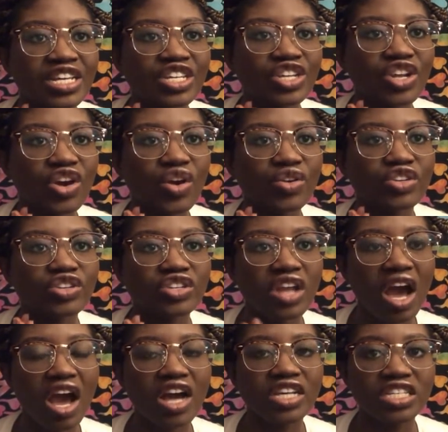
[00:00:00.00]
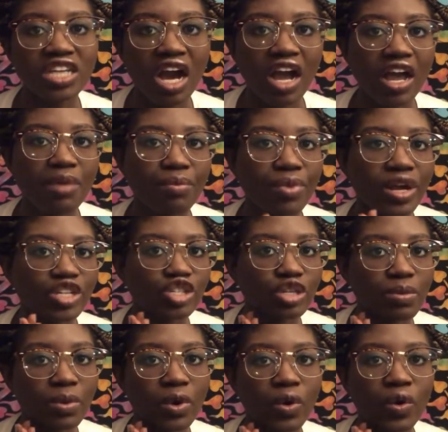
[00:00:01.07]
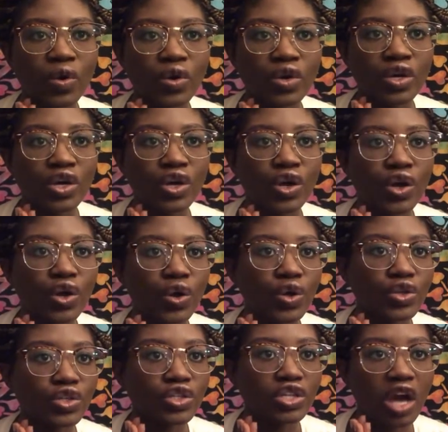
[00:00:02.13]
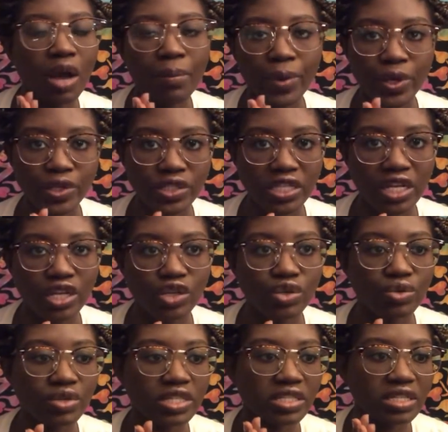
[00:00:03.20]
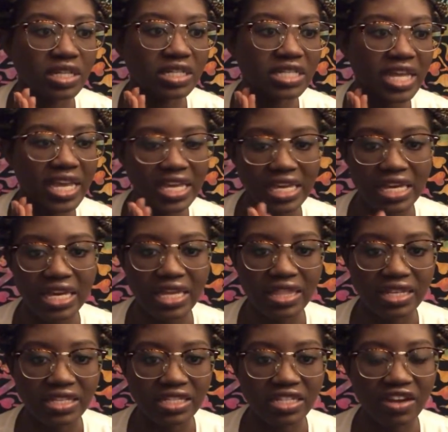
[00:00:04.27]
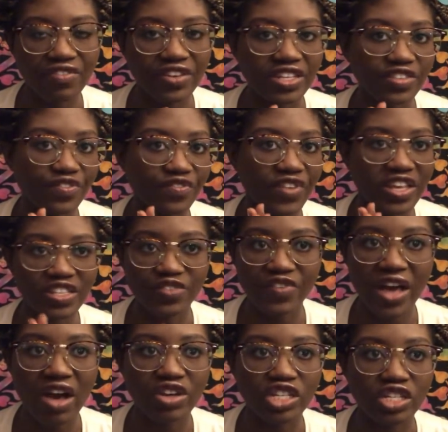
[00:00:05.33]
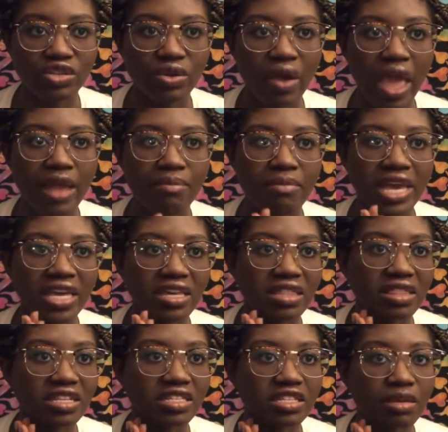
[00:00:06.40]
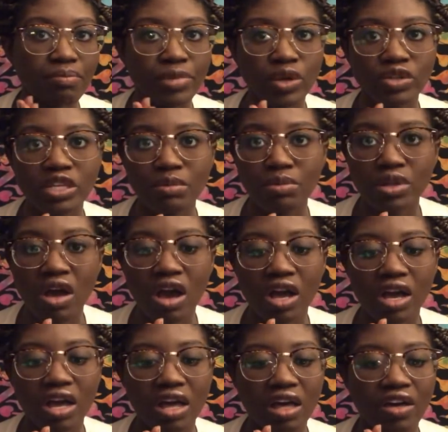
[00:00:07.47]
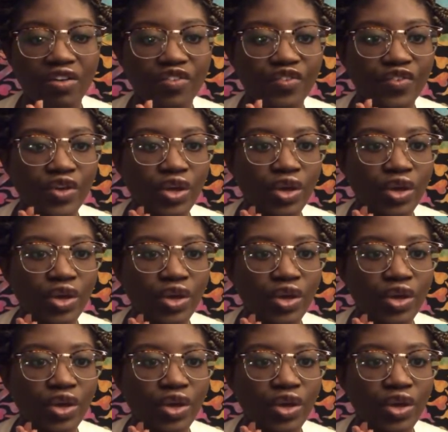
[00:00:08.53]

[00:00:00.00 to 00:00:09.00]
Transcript: you know, you're not a young, impressionable young person who is taking this stuff as face value and making this the building block of